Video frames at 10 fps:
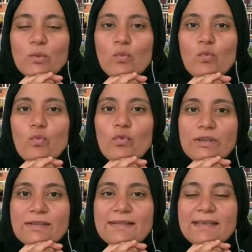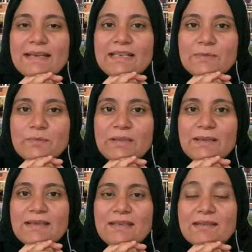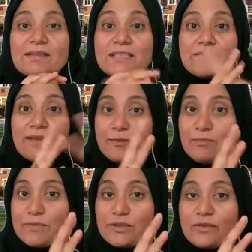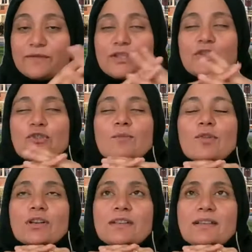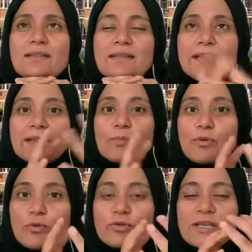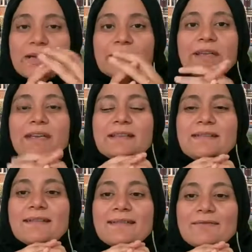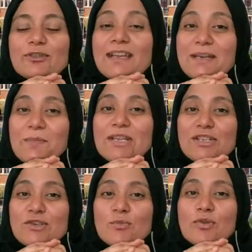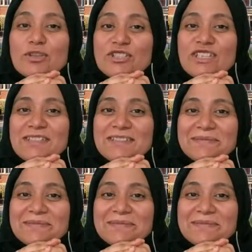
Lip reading: would that be the development of the new model in the prototype again? Would that be a new project?